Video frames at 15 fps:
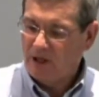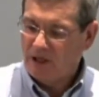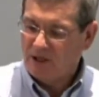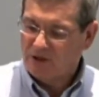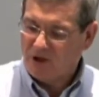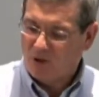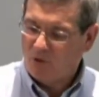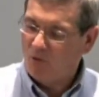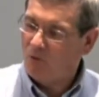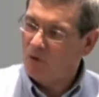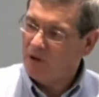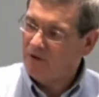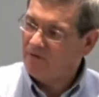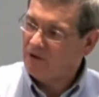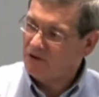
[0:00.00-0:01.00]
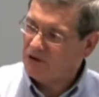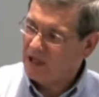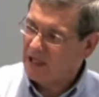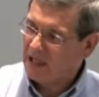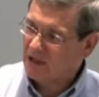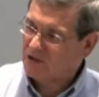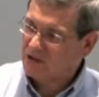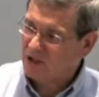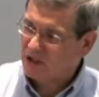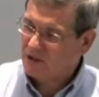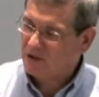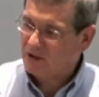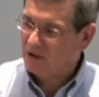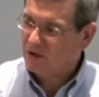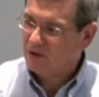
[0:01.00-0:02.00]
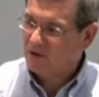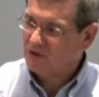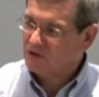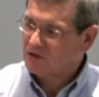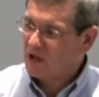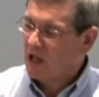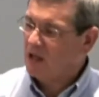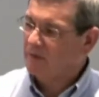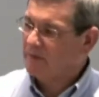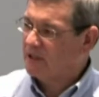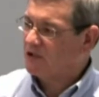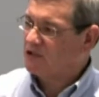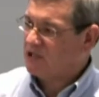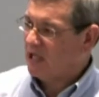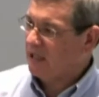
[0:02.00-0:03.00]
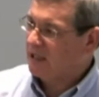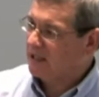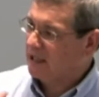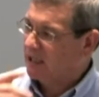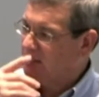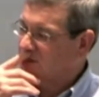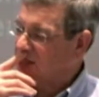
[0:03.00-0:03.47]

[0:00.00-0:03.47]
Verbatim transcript: So, one of the things that Solomon is telling us